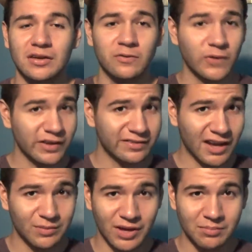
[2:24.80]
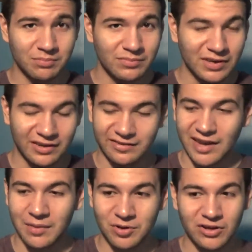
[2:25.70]
FaceTime them,
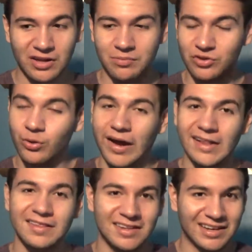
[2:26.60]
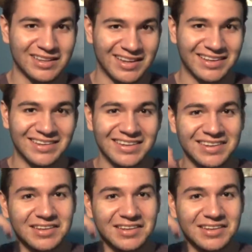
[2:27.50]
Skype call them, do anything like that,